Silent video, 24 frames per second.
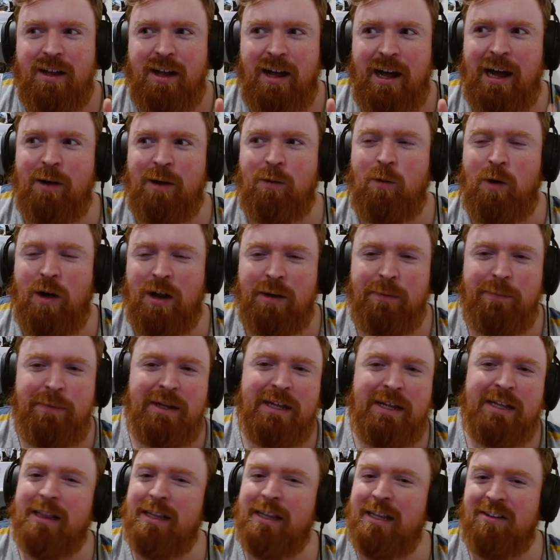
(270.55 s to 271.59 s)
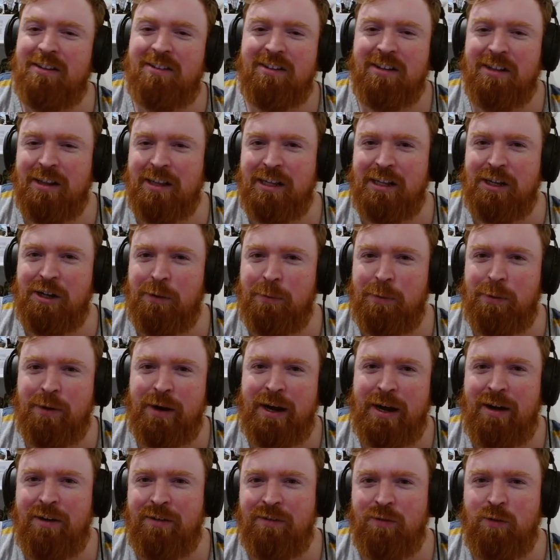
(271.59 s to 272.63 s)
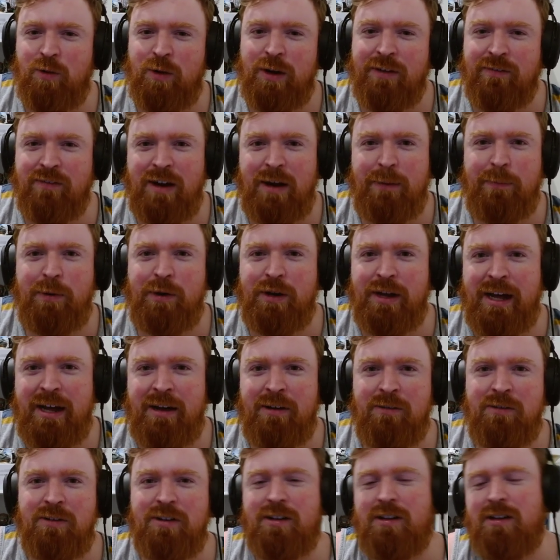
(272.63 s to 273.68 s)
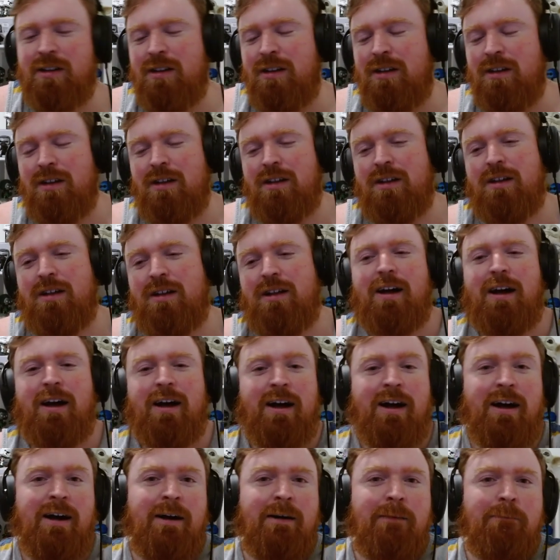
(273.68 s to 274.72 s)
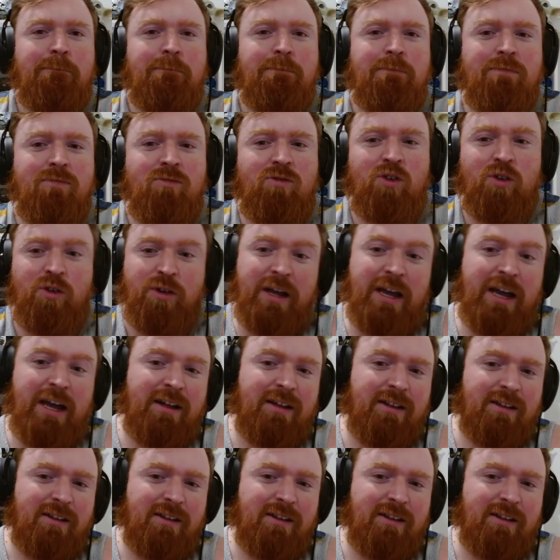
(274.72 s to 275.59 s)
I want to be at least a little proud of whatever I put out. So yeah,